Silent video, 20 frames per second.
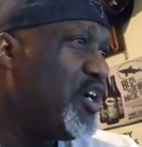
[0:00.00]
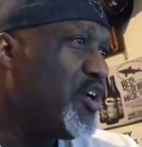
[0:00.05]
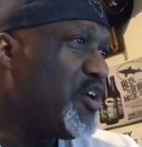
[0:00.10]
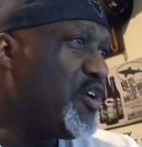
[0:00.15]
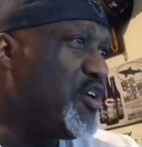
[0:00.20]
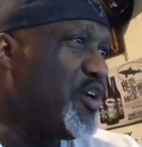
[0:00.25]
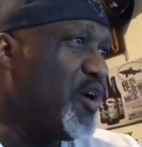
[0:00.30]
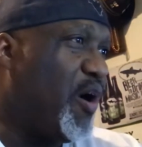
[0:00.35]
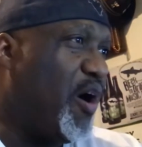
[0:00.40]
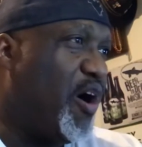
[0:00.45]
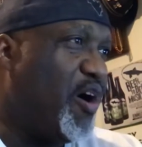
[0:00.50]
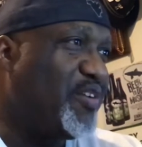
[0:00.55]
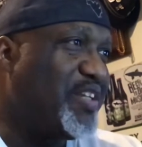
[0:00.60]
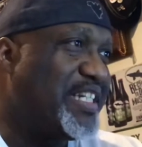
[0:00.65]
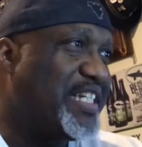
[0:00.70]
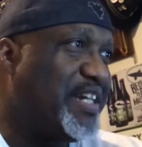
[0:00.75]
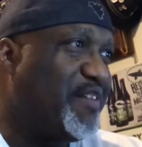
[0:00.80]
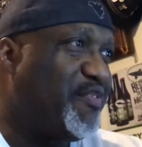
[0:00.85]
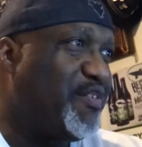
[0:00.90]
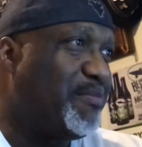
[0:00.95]
You know, all the
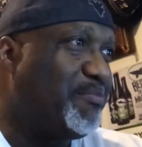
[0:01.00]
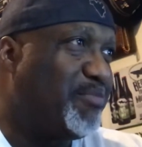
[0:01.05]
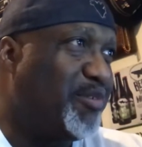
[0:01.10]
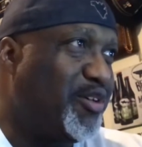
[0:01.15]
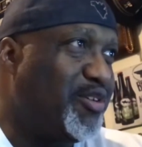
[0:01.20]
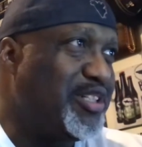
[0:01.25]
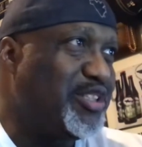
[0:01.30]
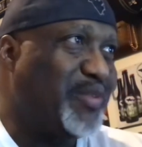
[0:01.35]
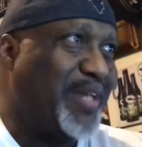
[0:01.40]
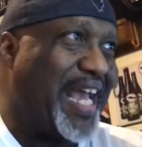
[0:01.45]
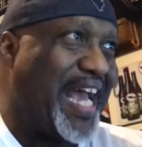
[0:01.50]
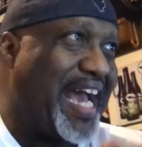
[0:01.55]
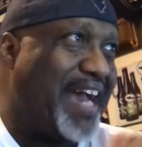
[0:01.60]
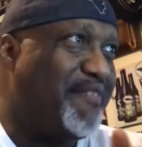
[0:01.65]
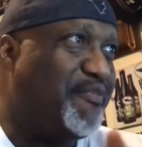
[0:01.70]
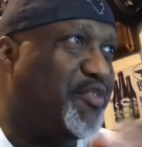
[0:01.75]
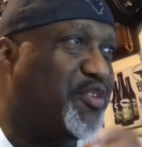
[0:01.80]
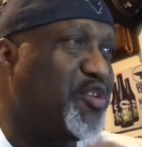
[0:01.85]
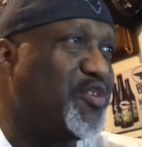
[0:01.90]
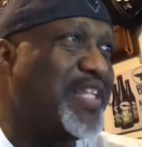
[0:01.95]
different breweries we
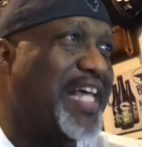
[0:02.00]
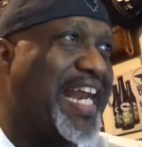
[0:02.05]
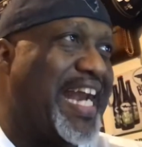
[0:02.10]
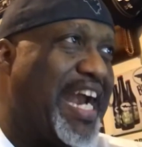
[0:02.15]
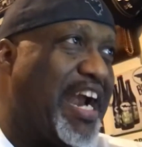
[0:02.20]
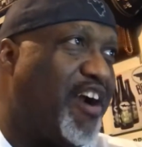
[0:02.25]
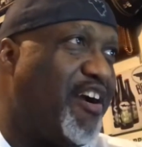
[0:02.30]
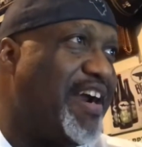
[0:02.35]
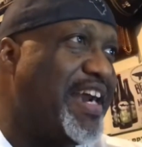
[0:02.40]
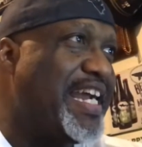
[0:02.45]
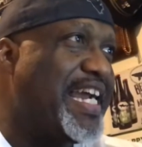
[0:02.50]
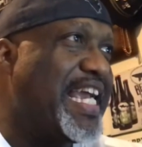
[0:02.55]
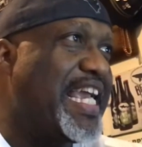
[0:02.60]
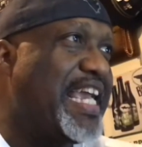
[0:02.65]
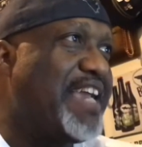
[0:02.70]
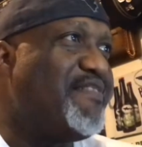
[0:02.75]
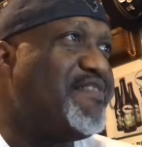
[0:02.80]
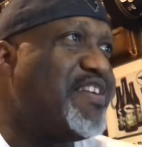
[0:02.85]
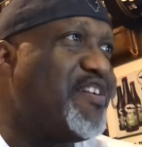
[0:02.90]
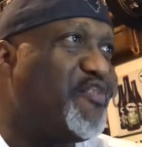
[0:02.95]
have through that area.
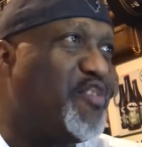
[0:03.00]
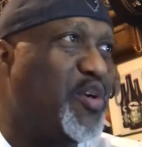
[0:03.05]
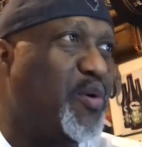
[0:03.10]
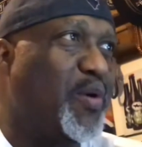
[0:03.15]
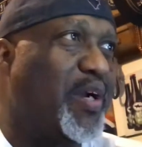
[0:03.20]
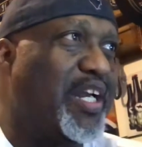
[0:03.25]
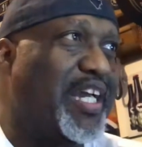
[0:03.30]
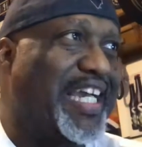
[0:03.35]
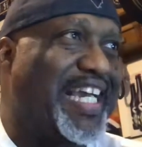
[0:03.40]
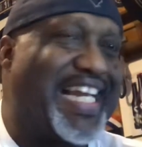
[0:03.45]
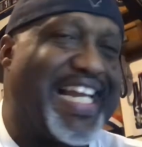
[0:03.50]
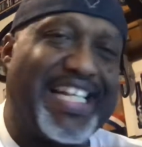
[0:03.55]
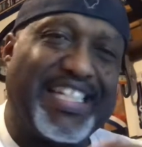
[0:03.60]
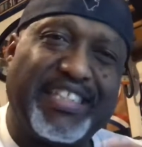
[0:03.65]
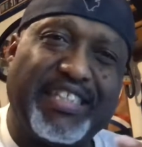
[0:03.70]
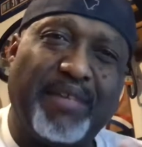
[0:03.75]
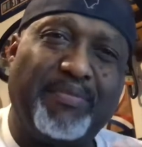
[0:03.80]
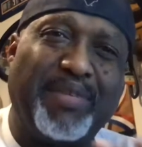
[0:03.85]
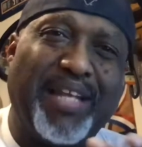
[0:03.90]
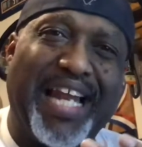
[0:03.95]
Even if you were looking at
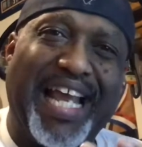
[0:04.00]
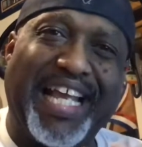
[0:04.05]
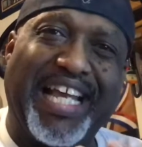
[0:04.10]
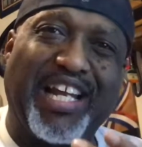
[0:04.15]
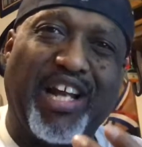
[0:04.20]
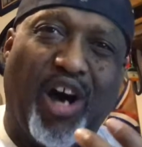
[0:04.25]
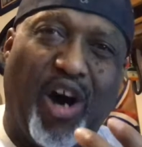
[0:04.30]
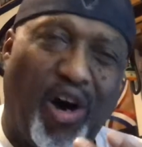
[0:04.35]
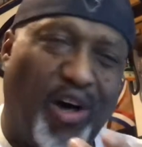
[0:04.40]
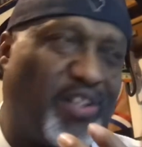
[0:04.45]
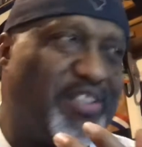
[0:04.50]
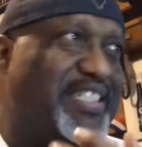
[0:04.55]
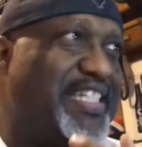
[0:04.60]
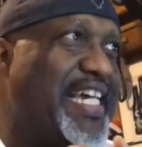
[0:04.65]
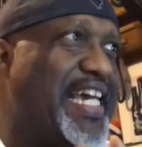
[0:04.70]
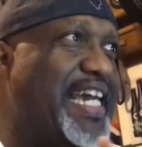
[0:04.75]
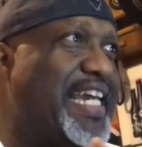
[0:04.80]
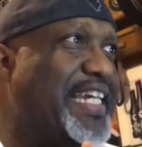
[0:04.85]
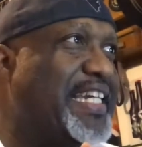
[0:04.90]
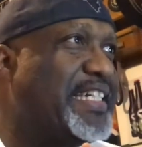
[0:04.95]
something like an
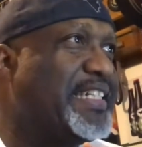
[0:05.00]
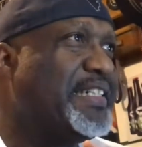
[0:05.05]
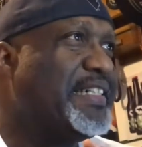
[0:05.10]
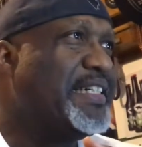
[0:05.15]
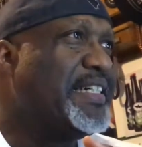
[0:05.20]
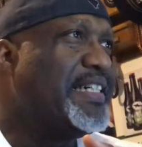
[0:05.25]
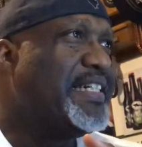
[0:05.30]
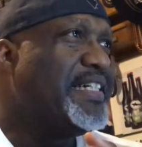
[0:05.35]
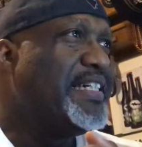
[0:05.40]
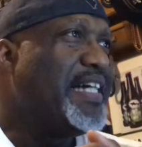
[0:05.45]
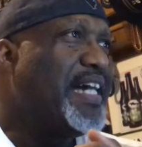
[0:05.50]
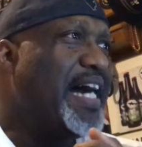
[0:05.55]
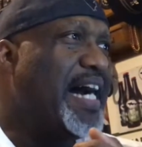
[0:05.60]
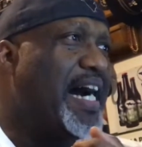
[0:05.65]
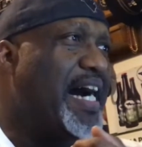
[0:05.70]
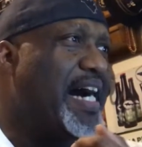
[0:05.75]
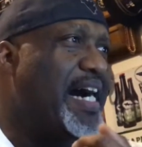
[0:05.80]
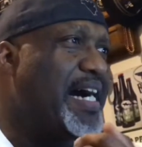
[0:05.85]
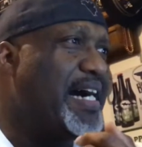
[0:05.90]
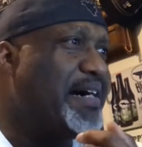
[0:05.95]
Alltech,
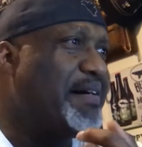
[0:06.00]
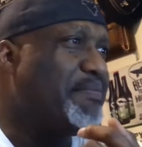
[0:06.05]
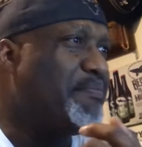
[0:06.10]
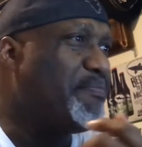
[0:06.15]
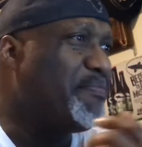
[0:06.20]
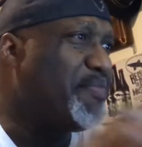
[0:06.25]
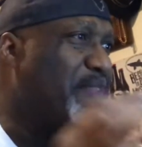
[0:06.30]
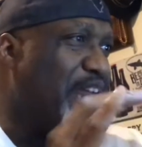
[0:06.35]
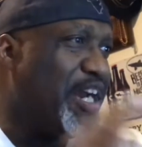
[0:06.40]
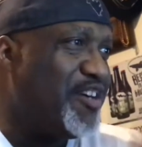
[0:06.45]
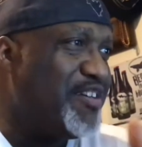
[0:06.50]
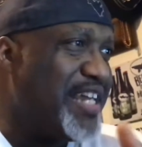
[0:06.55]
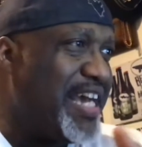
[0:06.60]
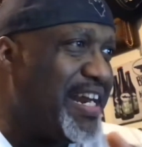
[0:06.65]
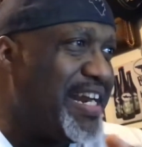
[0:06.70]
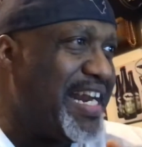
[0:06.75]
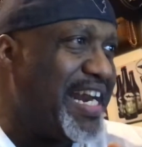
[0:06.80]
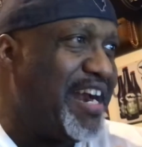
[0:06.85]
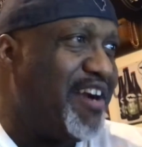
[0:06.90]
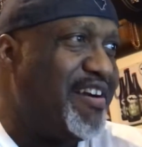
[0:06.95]
they're down
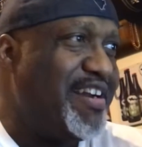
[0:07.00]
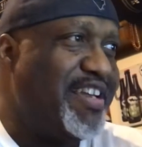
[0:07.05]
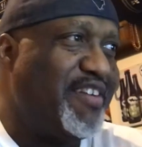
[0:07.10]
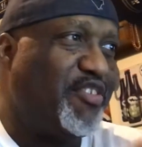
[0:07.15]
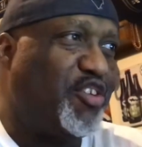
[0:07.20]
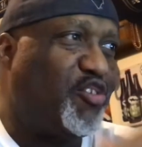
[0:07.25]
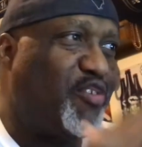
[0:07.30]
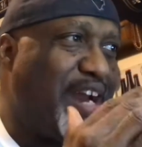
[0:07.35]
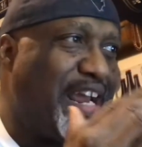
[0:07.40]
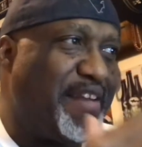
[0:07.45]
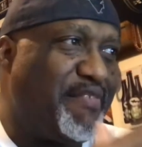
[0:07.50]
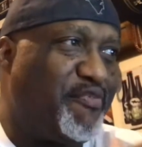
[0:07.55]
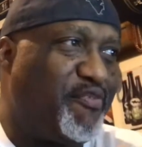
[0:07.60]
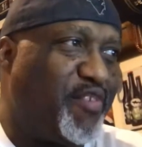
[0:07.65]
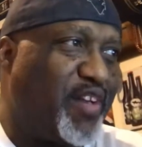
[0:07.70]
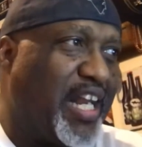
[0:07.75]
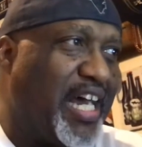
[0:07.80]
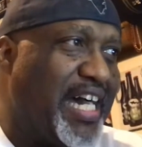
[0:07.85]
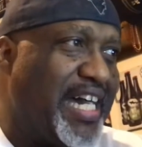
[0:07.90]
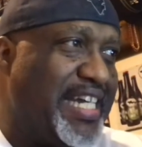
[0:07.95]
in the area of Great
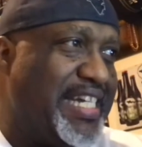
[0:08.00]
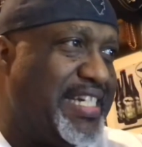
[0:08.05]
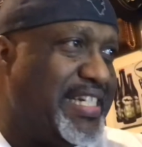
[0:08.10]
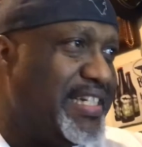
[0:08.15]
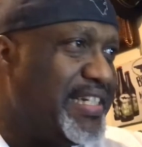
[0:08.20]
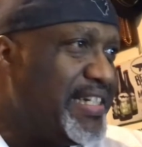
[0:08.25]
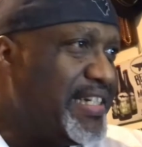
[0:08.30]
Flood,